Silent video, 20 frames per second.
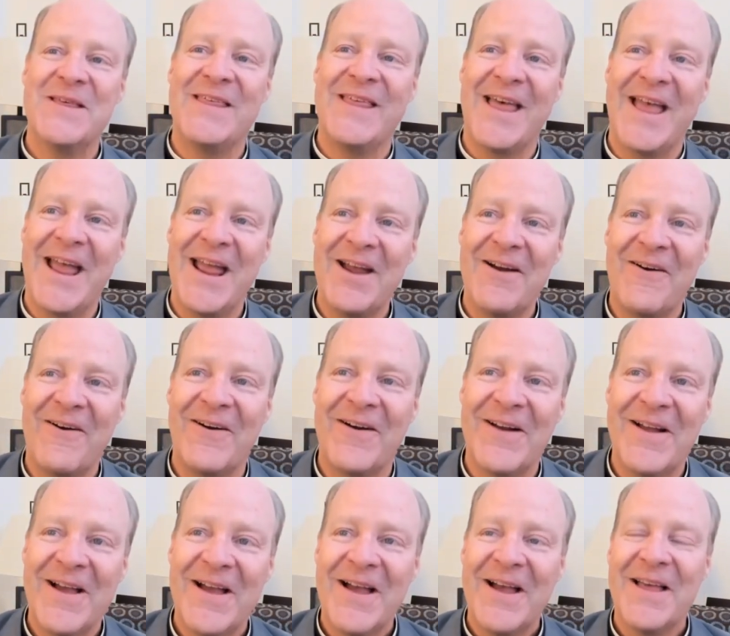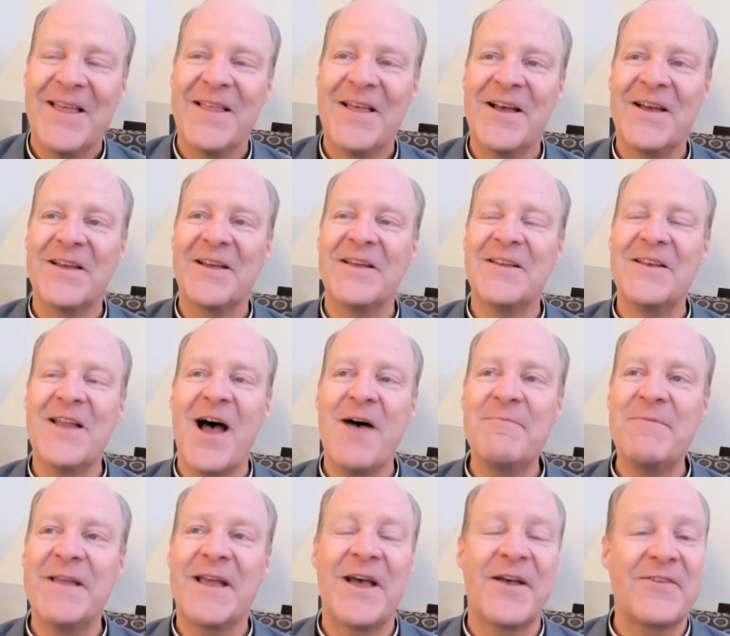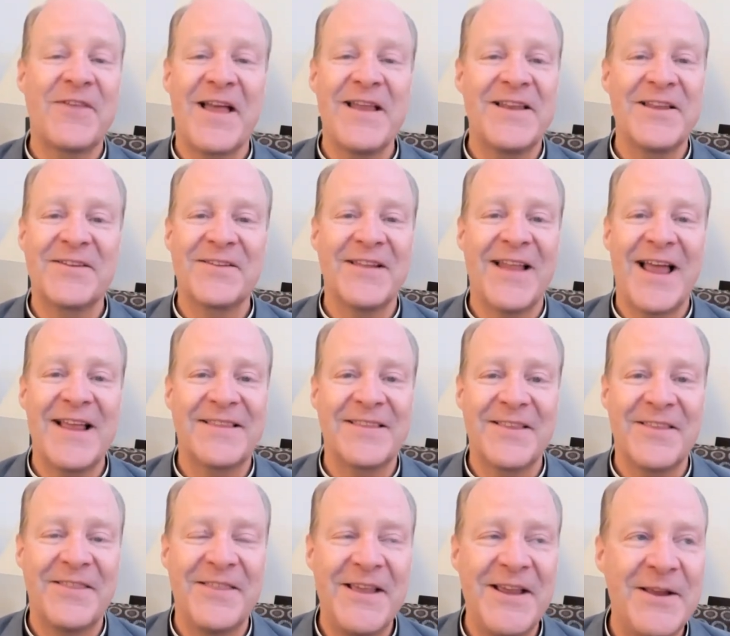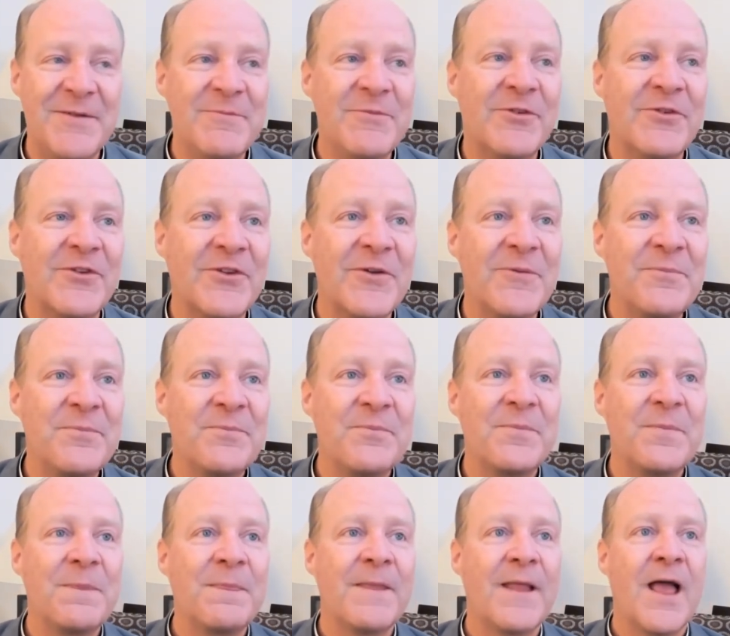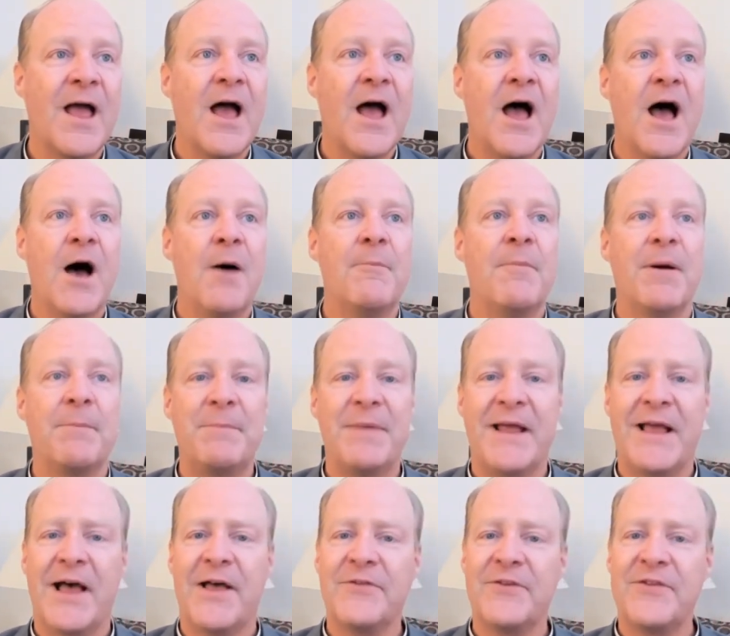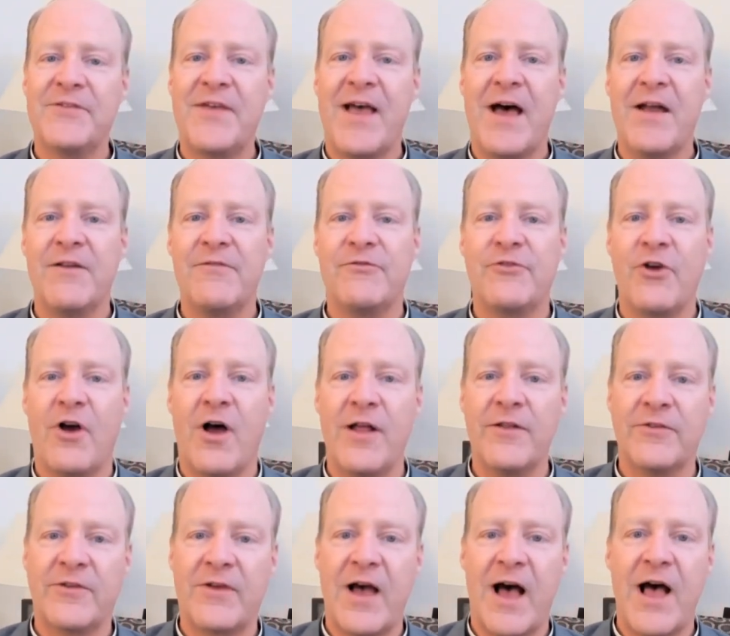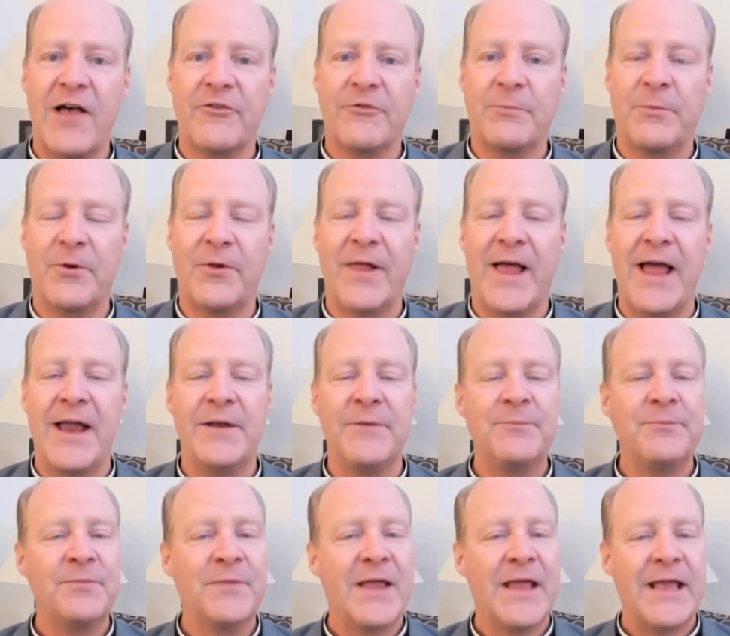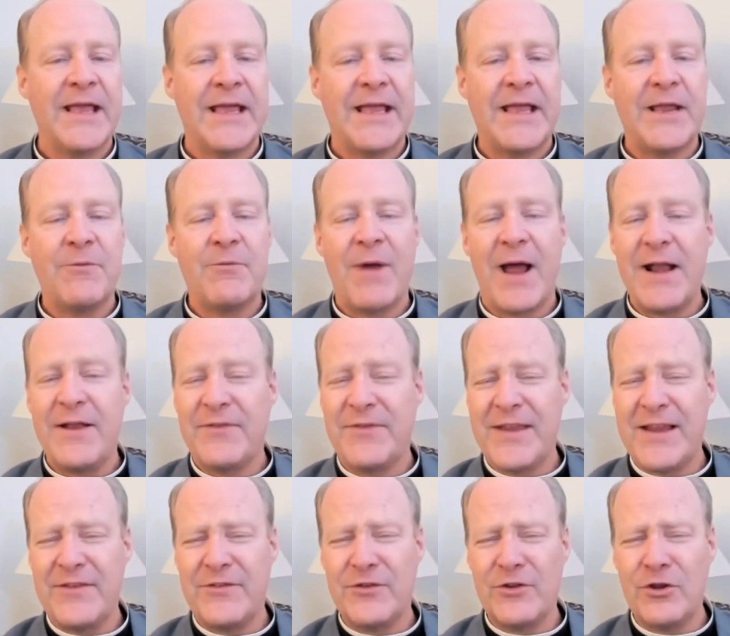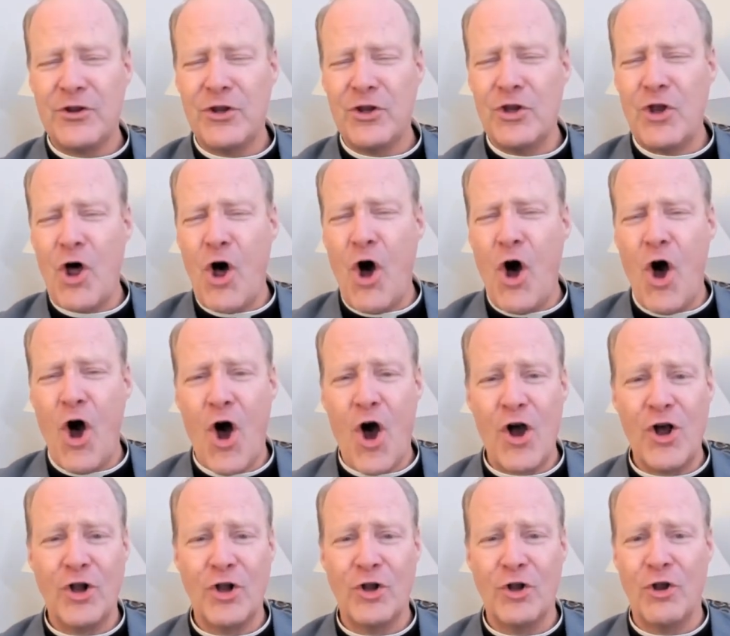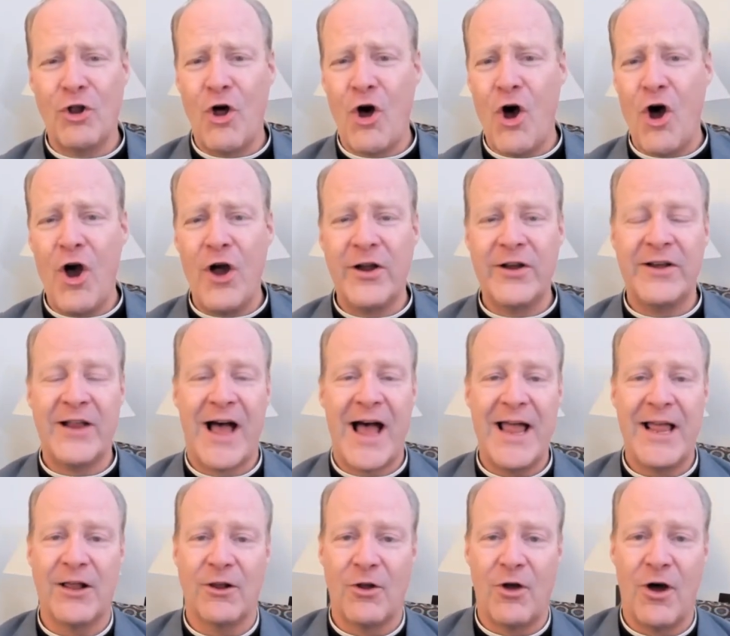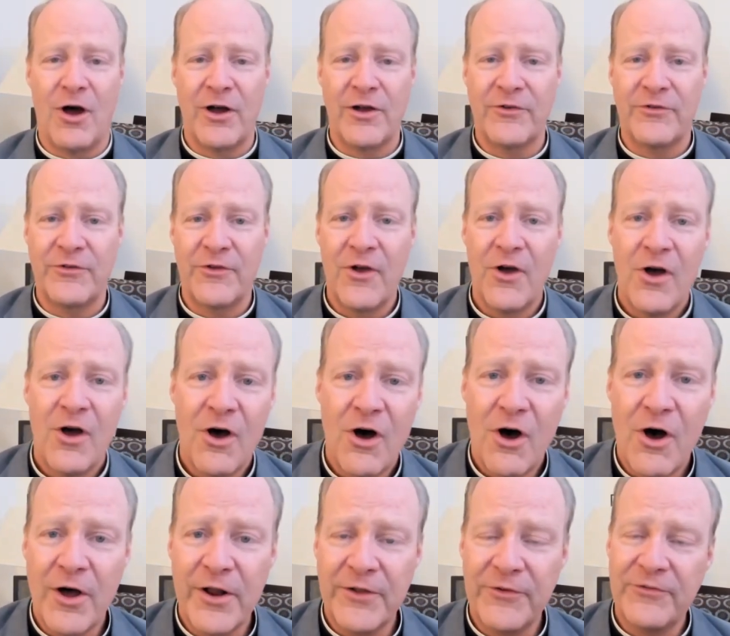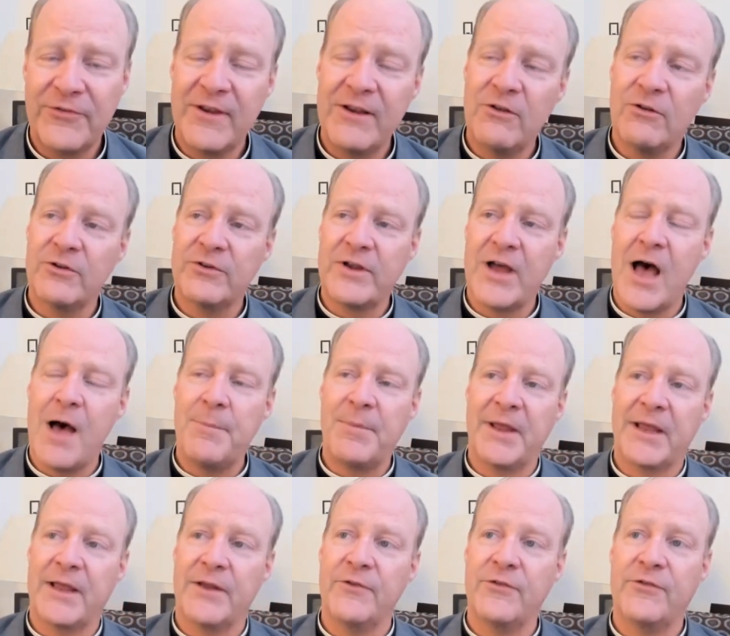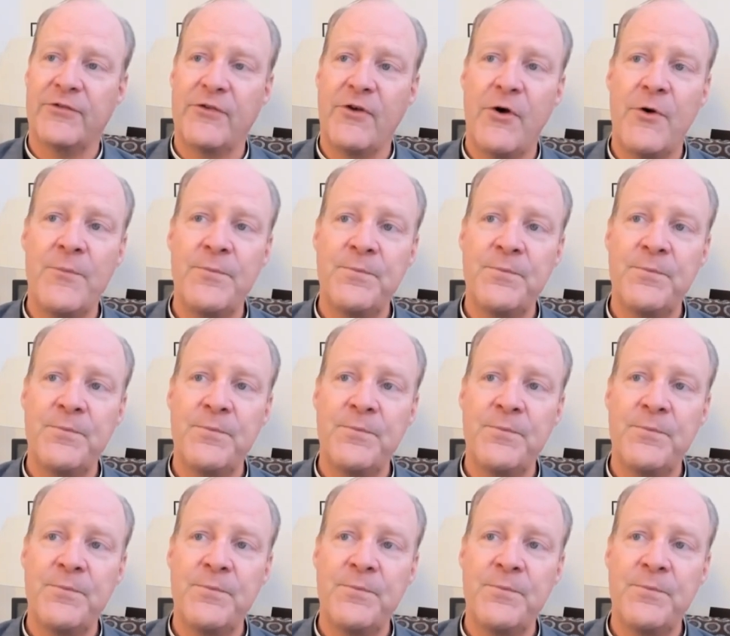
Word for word: they are uh, not because I dislike the themes, but because it's out of John's gospel and he writes these long, long dialogues on a single topic. And so,